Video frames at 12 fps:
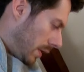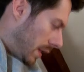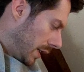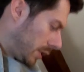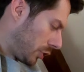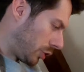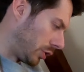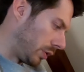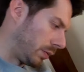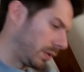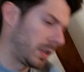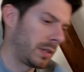this
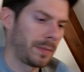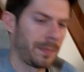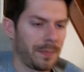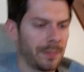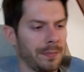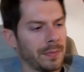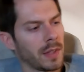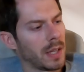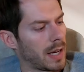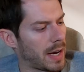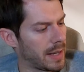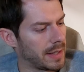shoe,
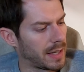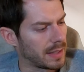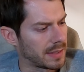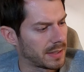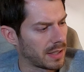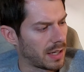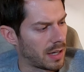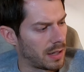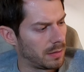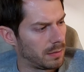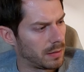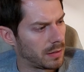I guess
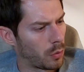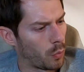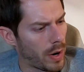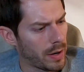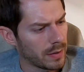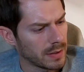the wear